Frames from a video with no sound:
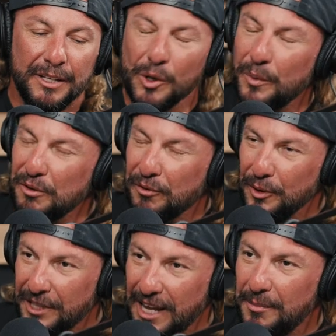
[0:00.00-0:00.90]
So when you
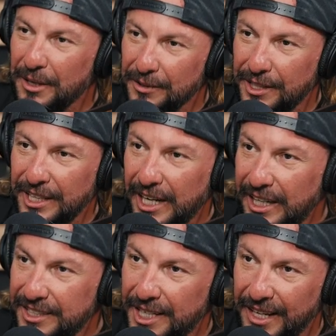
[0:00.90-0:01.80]
first came here to the
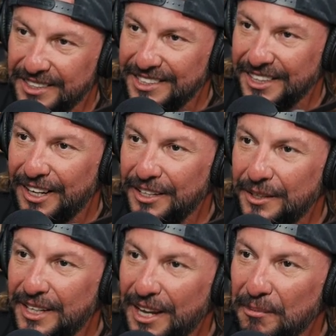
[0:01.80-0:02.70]
United States, you
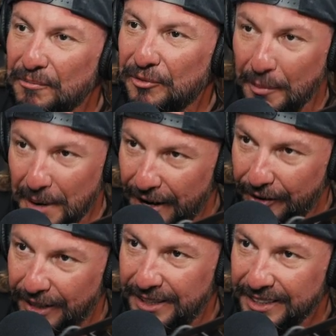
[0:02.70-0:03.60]
came from
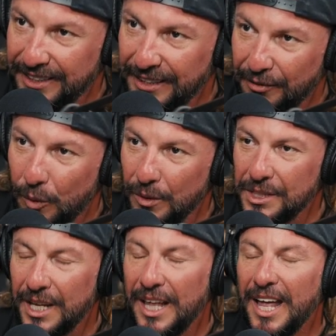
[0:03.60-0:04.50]
Ireland, mm-hmm. of course,
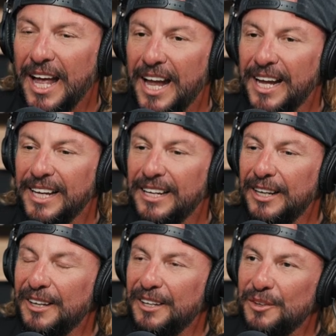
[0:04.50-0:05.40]
and
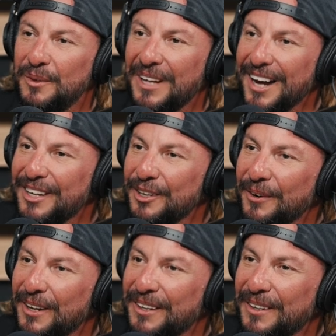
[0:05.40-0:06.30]
you got
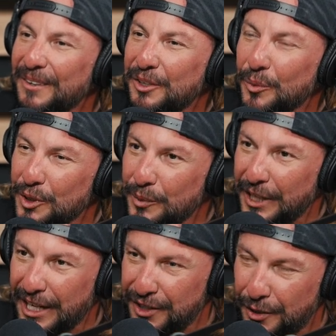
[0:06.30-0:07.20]
here and you were doing an
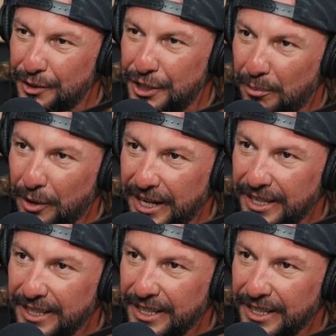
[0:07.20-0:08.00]
internship, right?